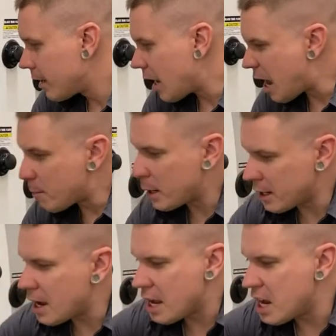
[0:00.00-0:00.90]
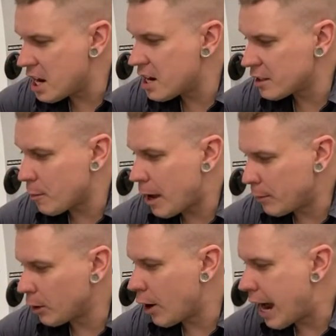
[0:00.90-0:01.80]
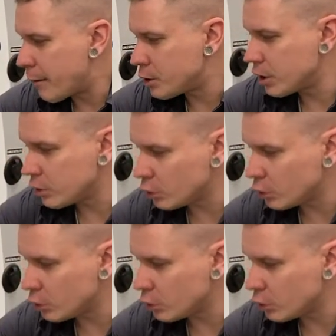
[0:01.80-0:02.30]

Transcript: uh, but it is a popular option to